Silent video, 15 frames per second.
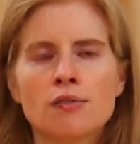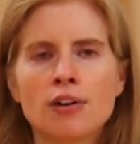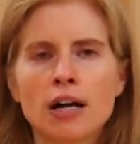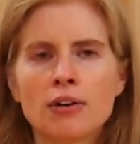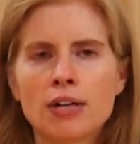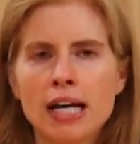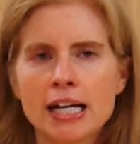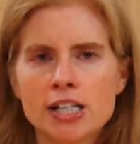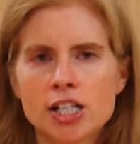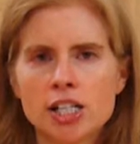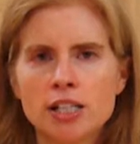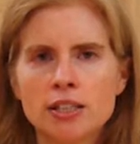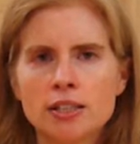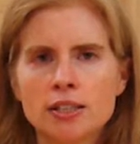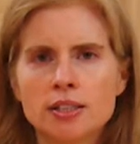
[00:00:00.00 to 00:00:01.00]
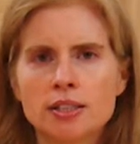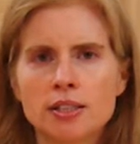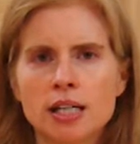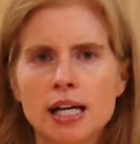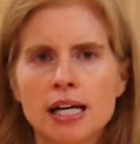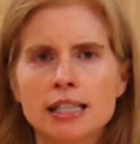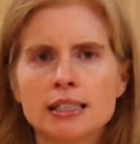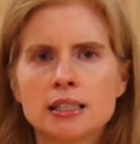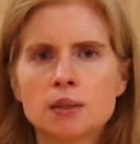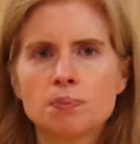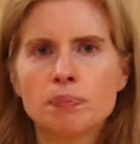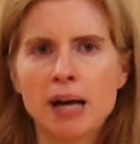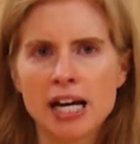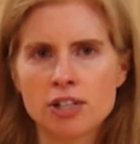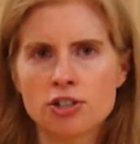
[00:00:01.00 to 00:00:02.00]
Foundations,
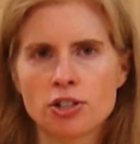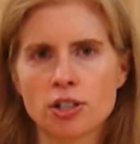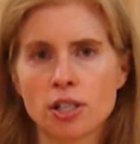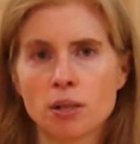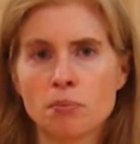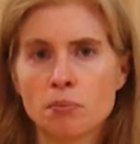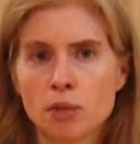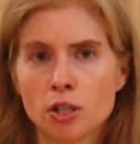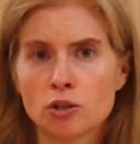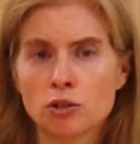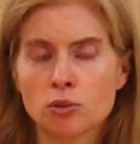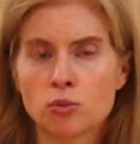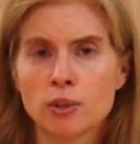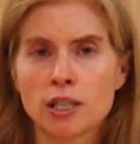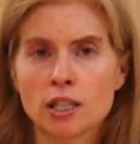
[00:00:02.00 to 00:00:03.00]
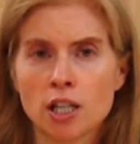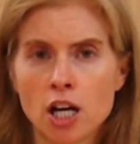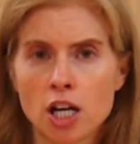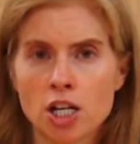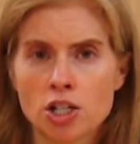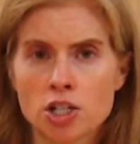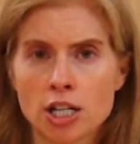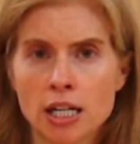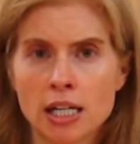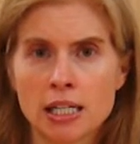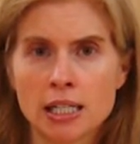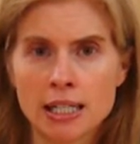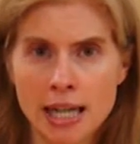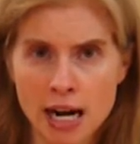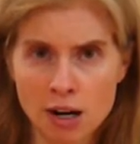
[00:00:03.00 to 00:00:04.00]
especially most with large
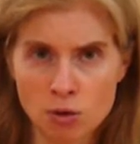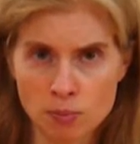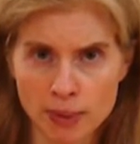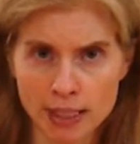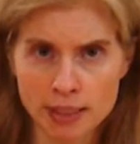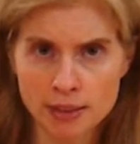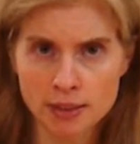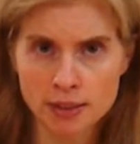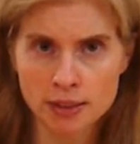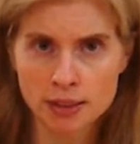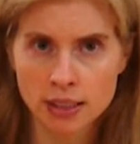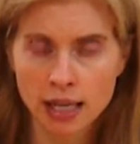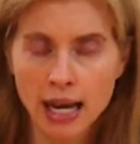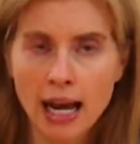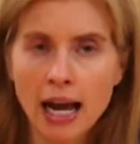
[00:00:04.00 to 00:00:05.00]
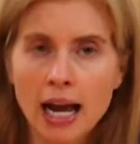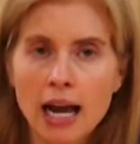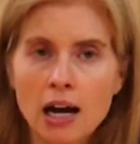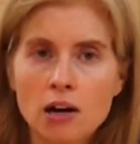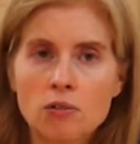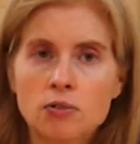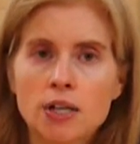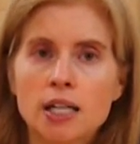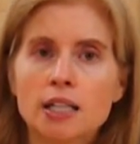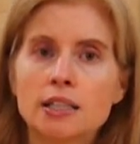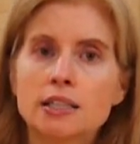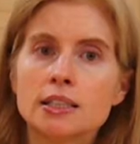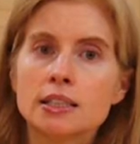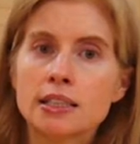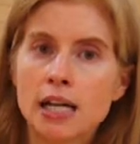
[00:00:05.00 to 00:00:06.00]
endowments, have
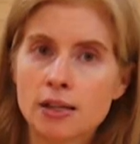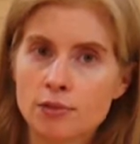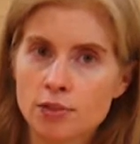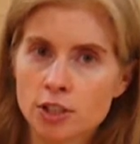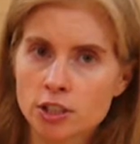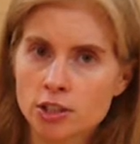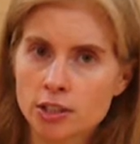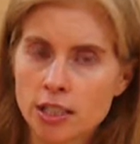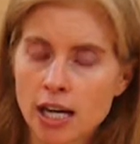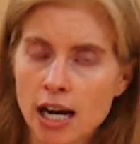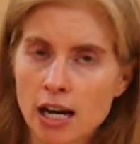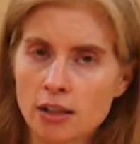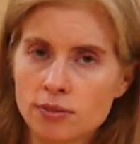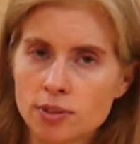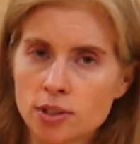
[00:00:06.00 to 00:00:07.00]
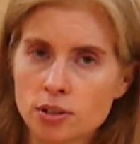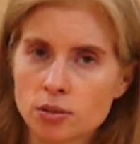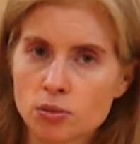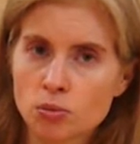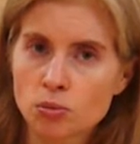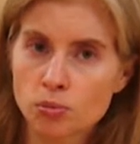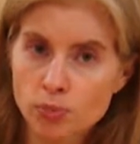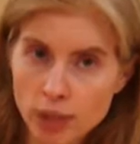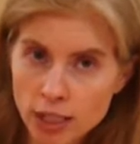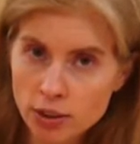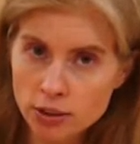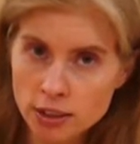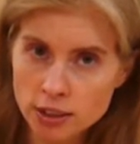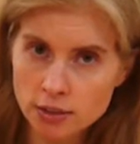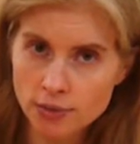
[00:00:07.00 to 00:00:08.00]
diverse staffs,
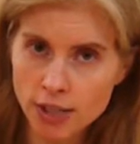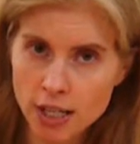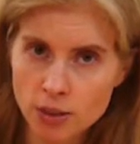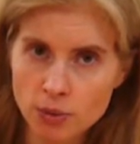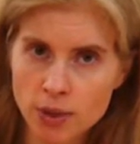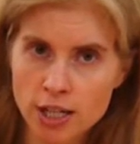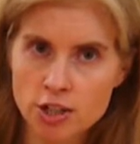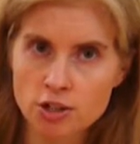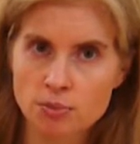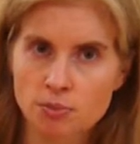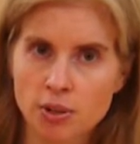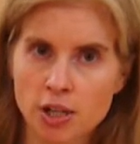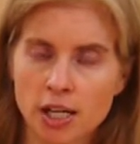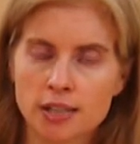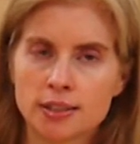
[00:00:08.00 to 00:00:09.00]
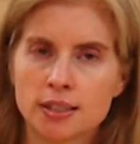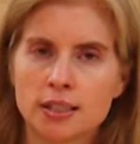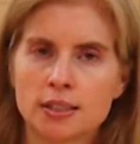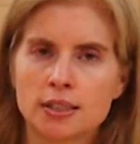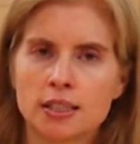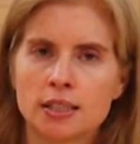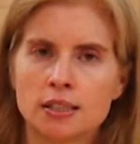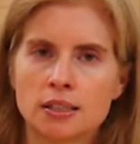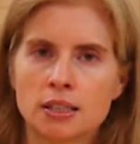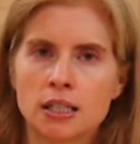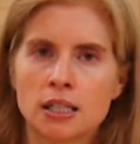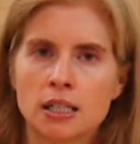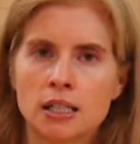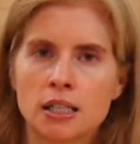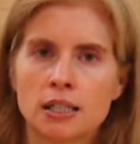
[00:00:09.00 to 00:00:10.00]
rigorous evaluation processes,
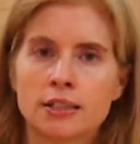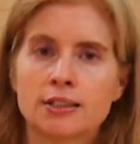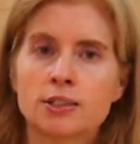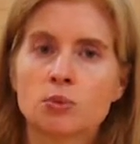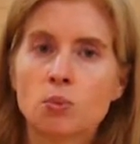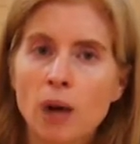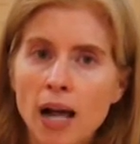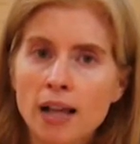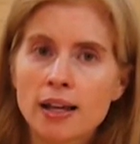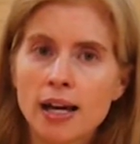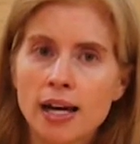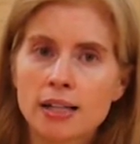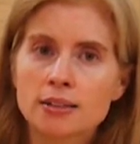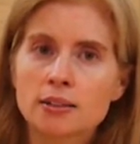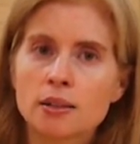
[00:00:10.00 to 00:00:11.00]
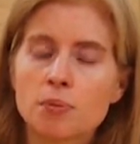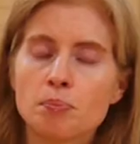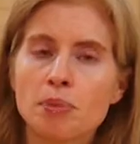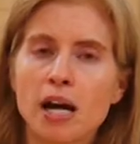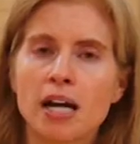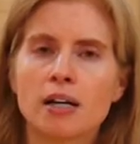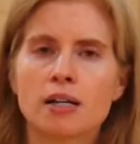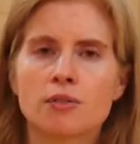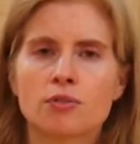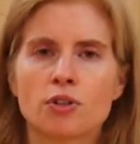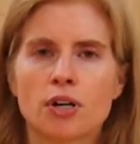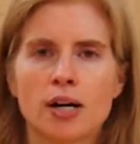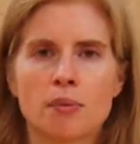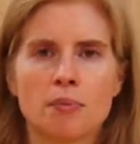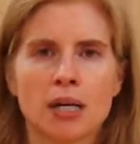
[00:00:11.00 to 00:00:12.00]
as well as competitive
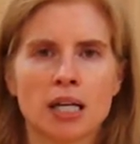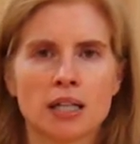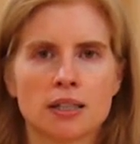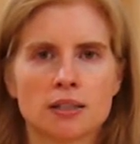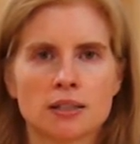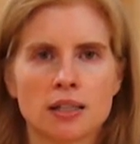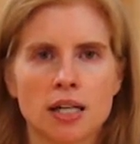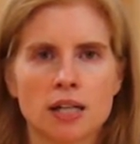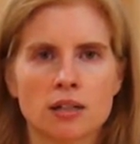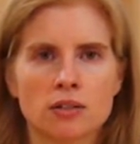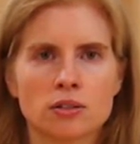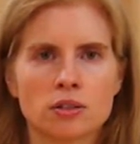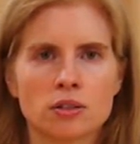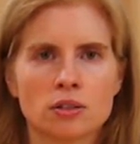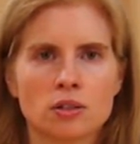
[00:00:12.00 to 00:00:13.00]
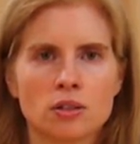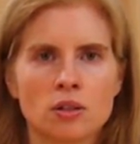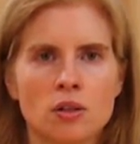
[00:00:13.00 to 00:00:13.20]
grant-making cycles.